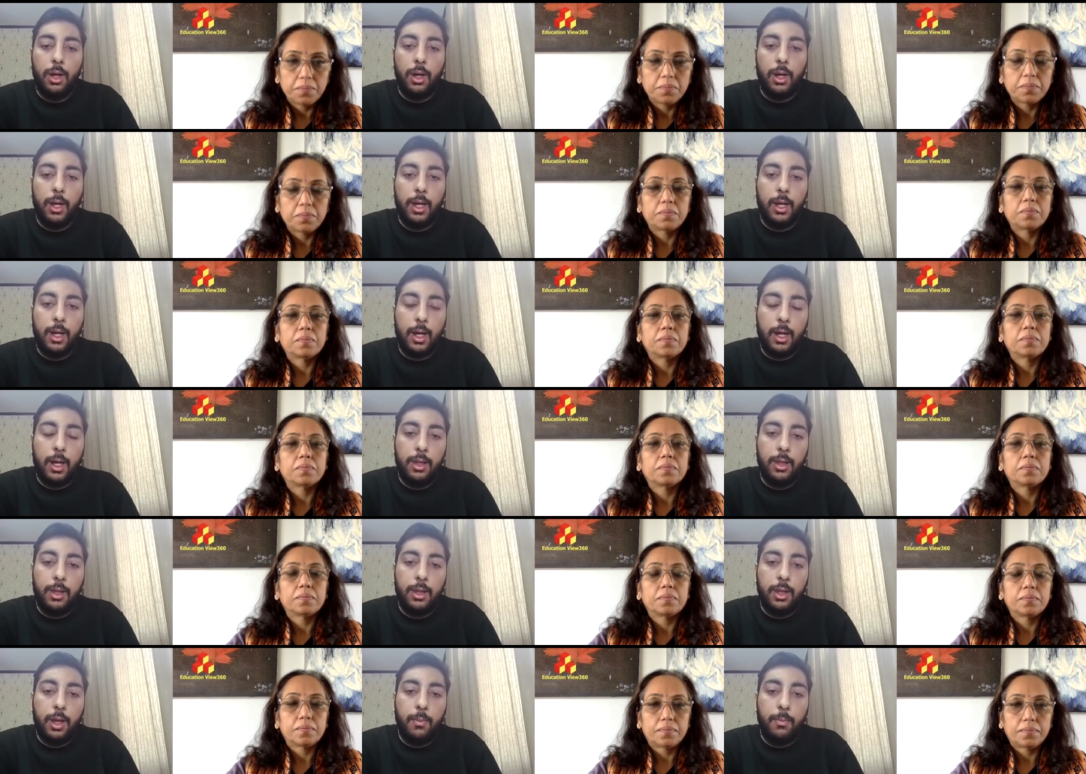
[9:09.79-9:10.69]
Speaker 1: Like
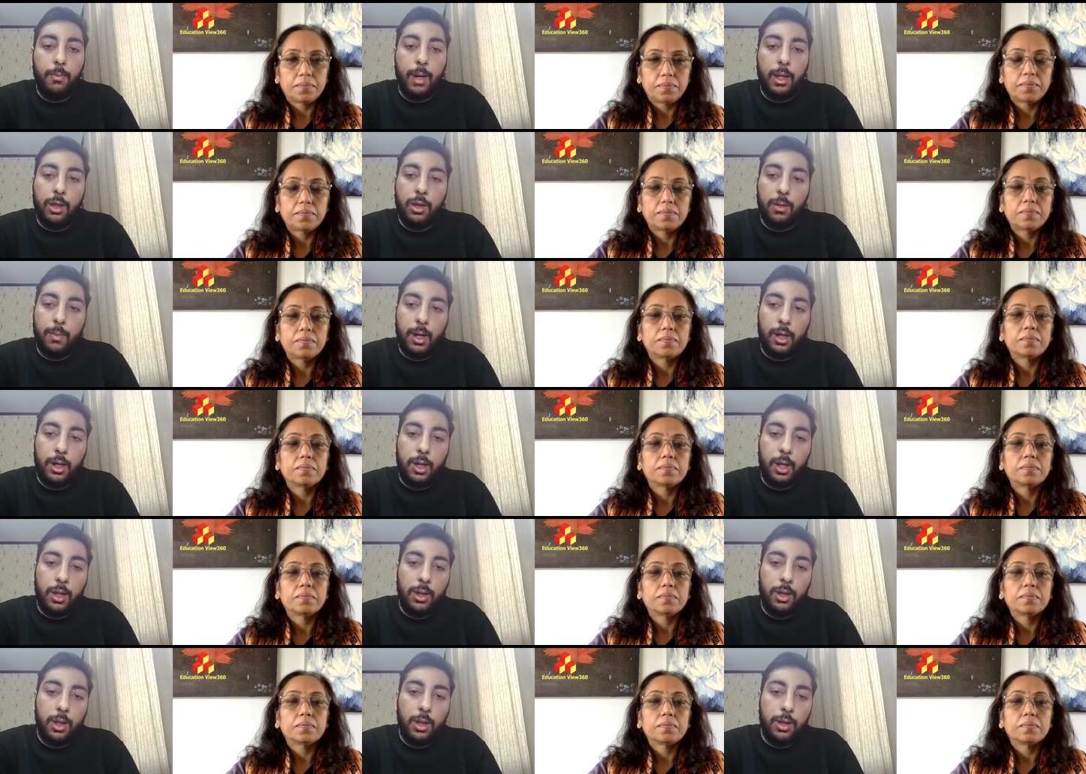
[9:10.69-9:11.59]
I'll say,
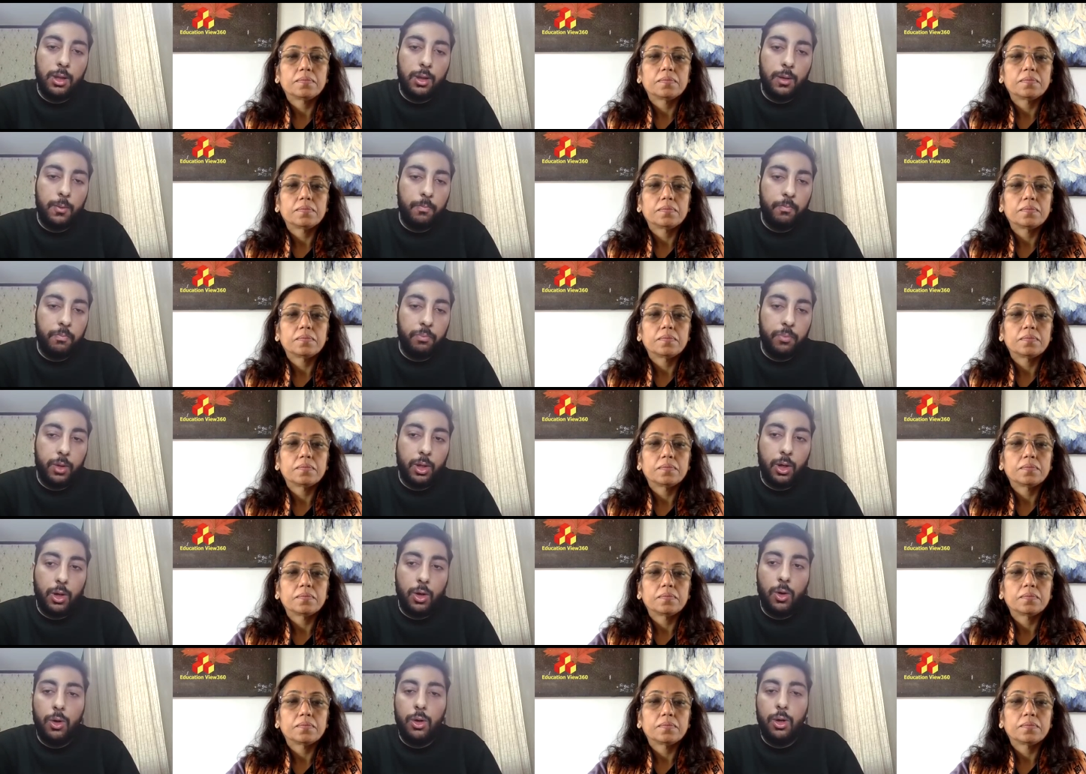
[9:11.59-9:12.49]
mathematics is
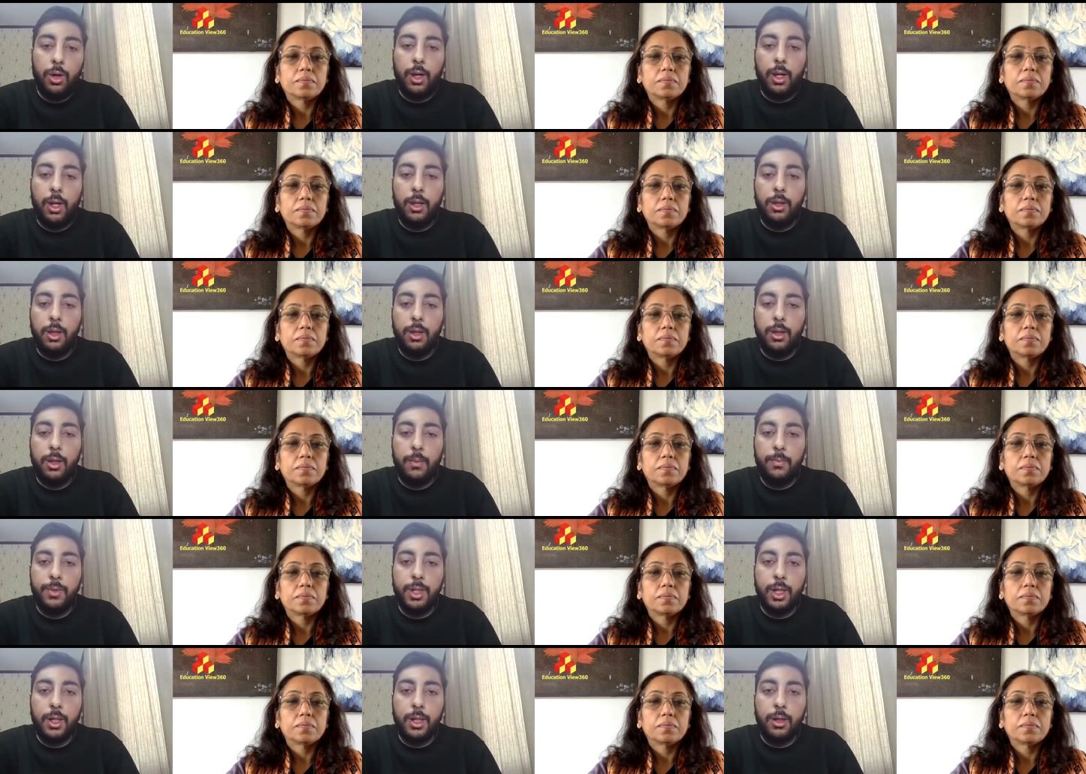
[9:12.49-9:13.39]
all in the
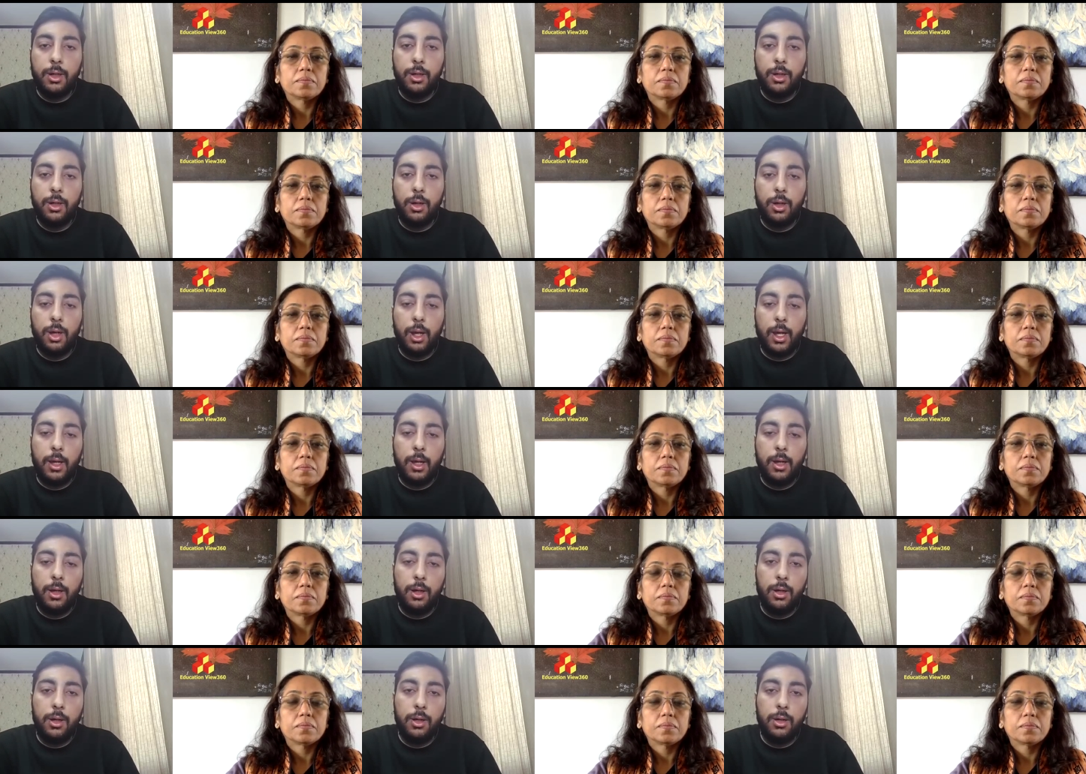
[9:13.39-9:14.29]
subject.
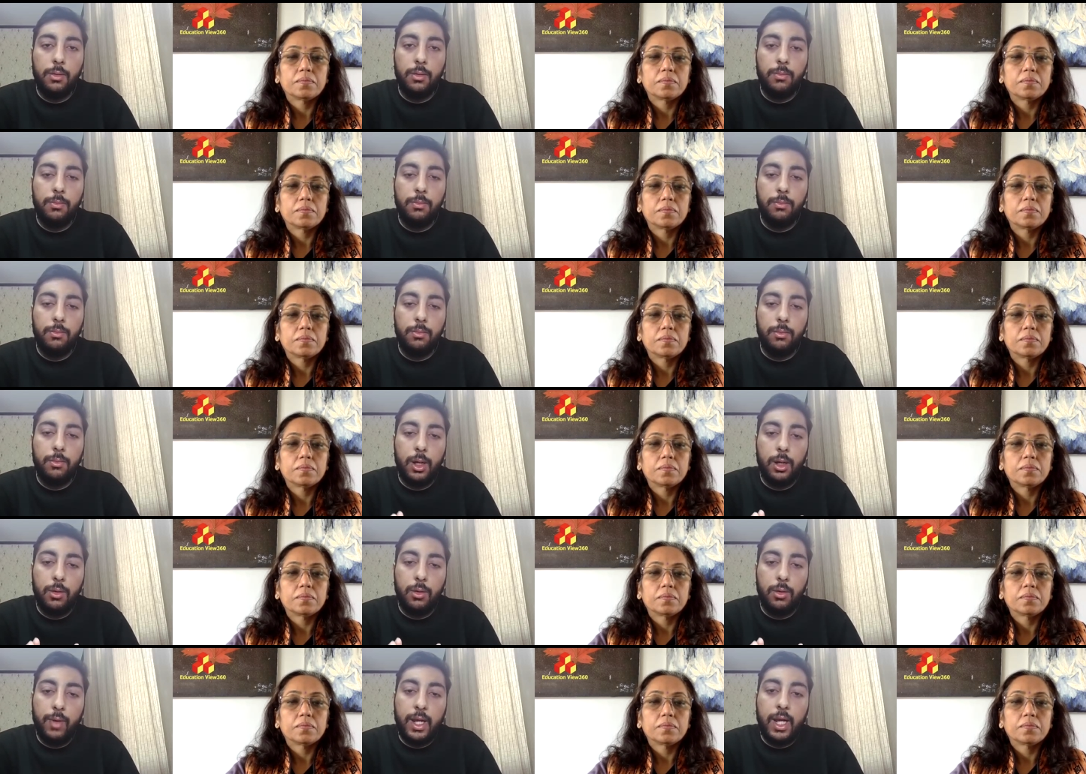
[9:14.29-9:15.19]
Like uh,
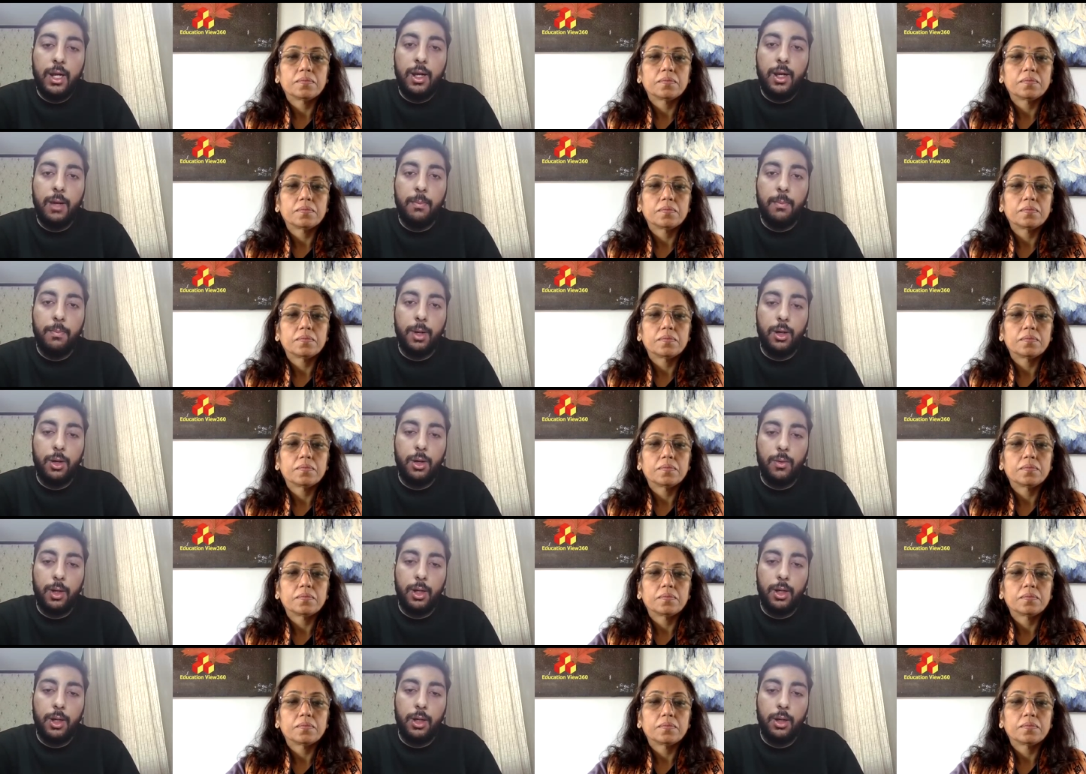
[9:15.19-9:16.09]
it's very deep
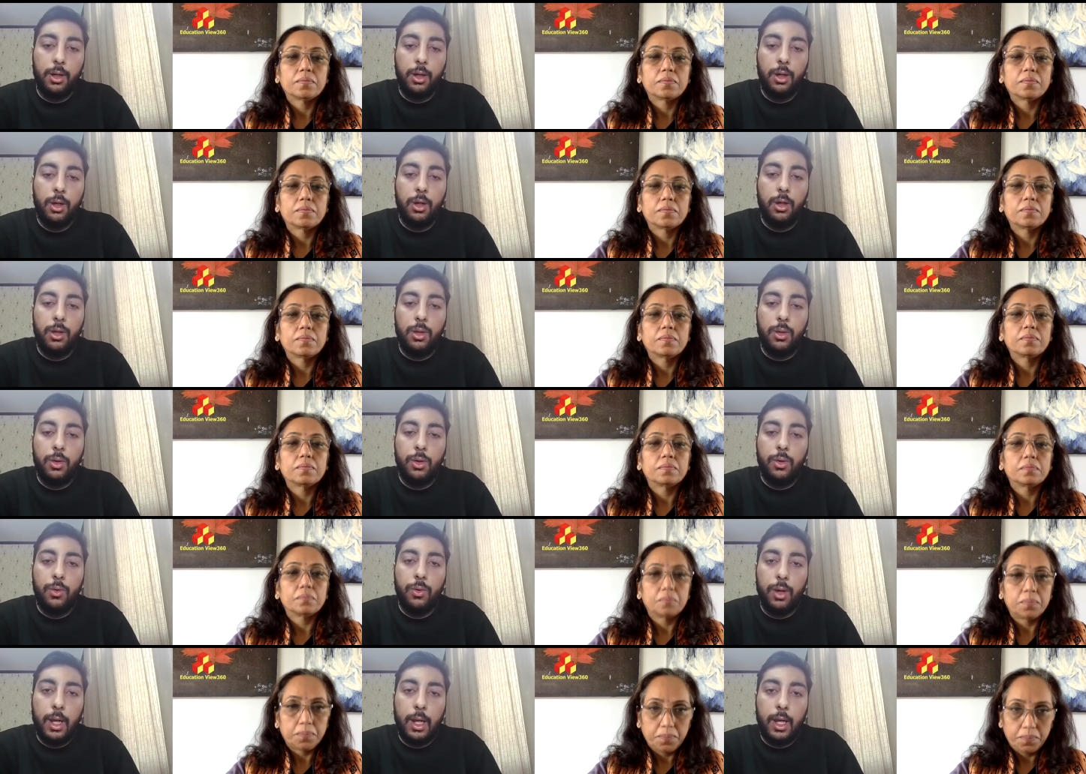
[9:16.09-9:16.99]
into it. So
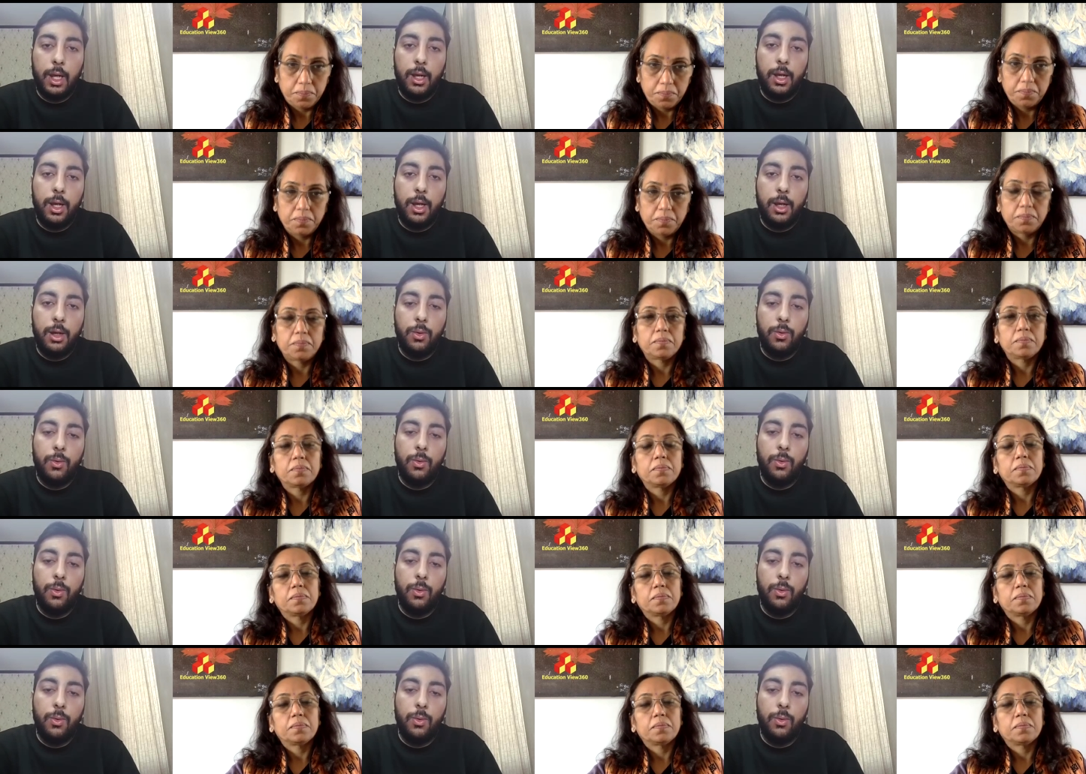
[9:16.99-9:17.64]
you really need